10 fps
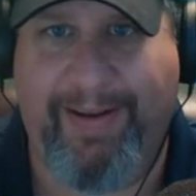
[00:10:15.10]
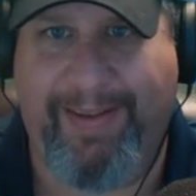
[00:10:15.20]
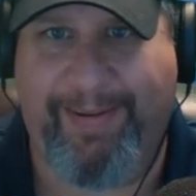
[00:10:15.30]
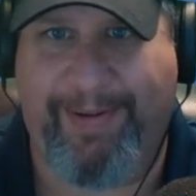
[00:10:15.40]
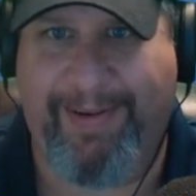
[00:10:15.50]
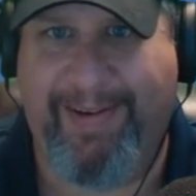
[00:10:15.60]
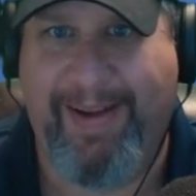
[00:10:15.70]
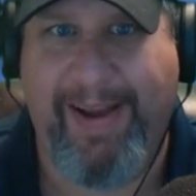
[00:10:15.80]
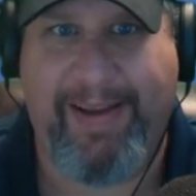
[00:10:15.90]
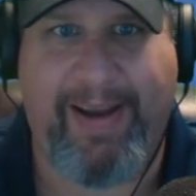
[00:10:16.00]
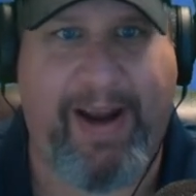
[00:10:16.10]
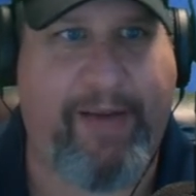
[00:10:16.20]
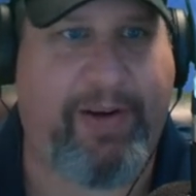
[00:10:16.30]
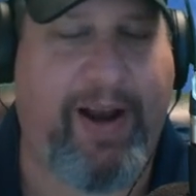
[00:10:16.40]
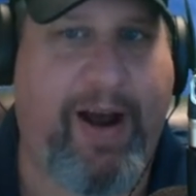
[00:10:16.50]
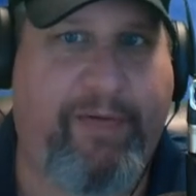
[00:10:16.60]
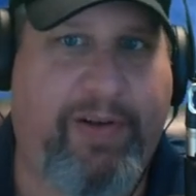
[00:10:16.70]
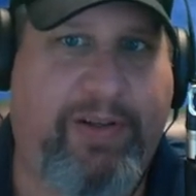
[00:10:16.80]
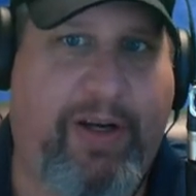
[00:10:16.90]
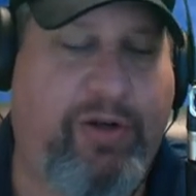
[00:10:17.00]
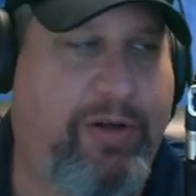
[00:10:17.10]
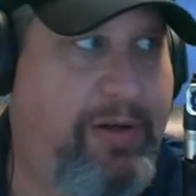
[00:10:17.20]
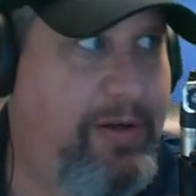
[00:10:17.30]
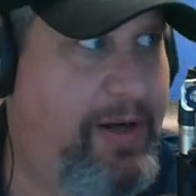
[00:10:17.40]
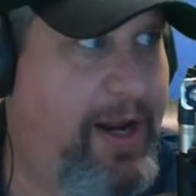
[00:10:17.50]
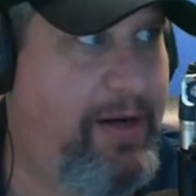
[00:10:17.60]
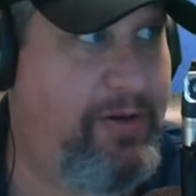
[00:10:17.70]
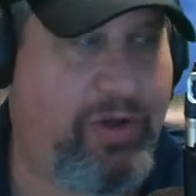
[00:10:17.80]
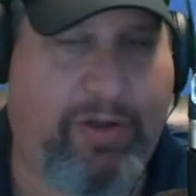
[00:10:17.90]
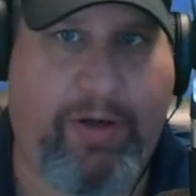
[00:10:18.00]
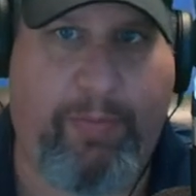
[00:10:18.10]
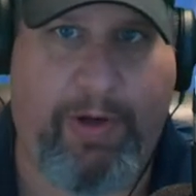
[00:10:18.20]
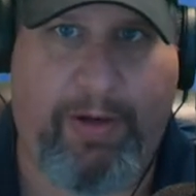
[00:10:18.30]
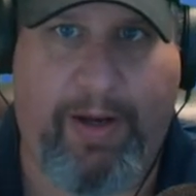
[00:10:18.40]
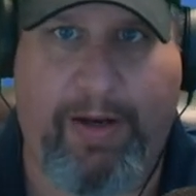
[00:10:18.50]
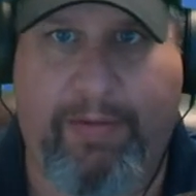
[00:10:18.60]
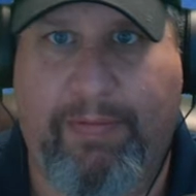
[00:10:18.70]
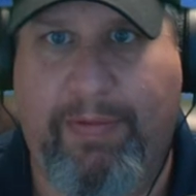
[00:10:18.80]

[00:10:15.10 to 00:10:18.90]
You got to have a conversation. You can't just communicate.